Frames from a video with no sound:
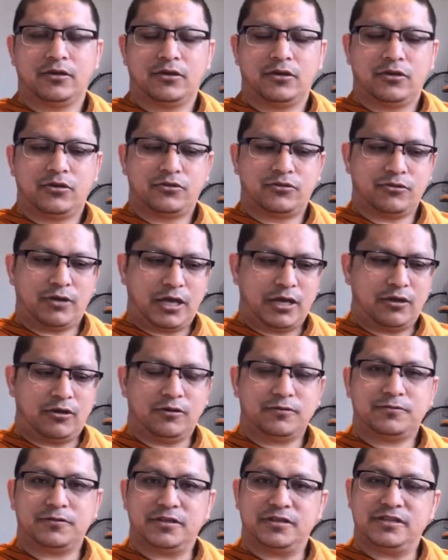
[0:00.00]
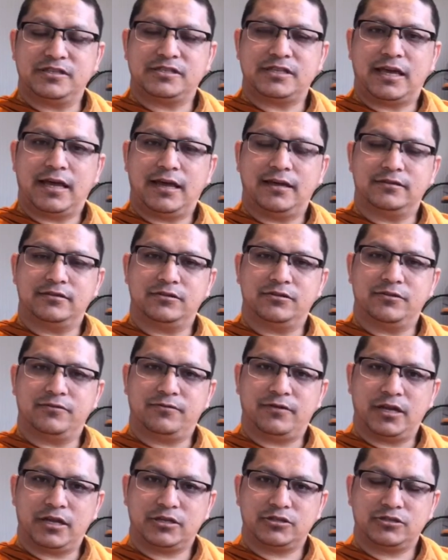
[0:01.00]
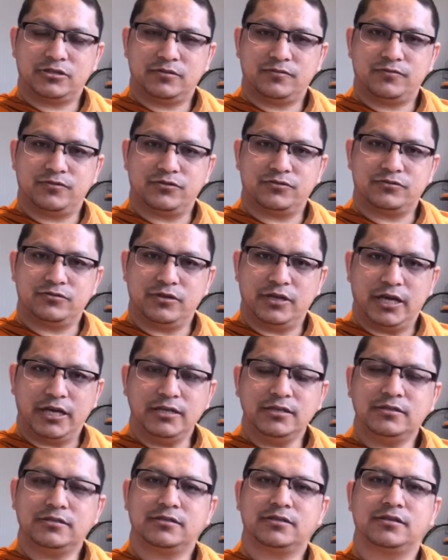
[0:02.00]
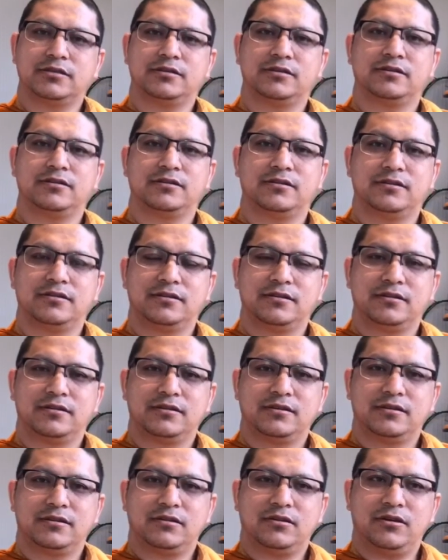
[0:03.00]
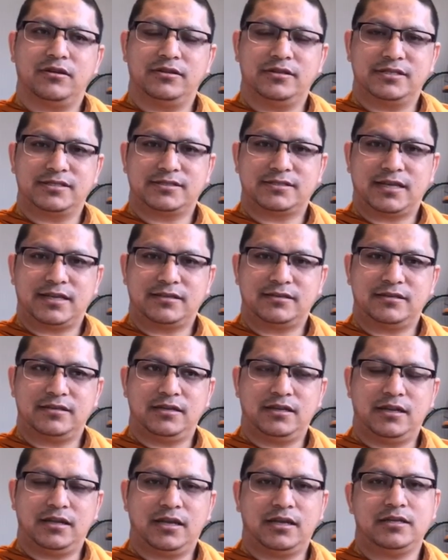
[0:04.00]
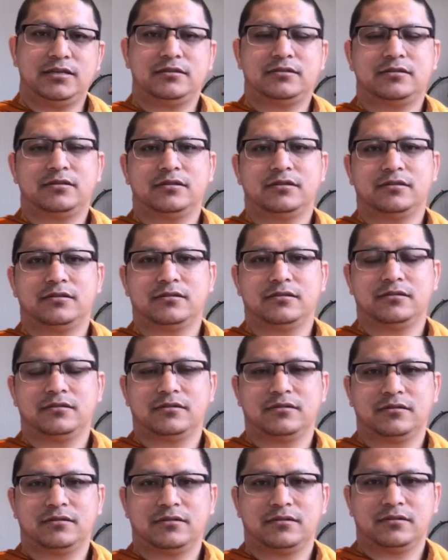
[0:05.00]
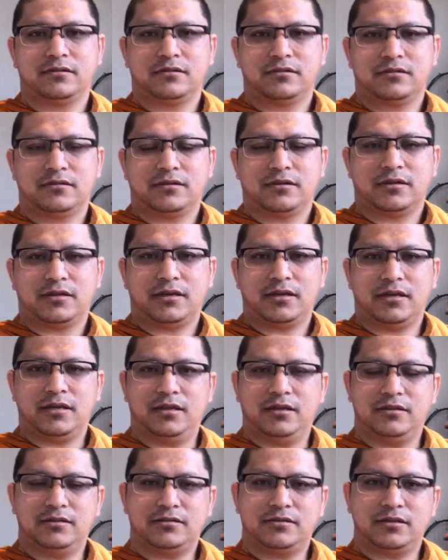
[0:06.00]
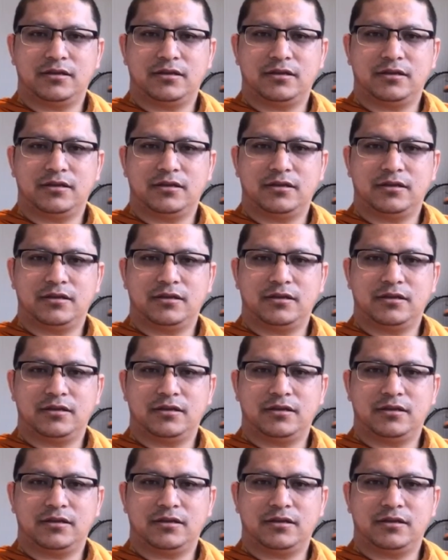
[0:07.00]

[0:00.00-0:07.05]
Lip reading: So I offer this as a reflection for tonight on this Saturday night. And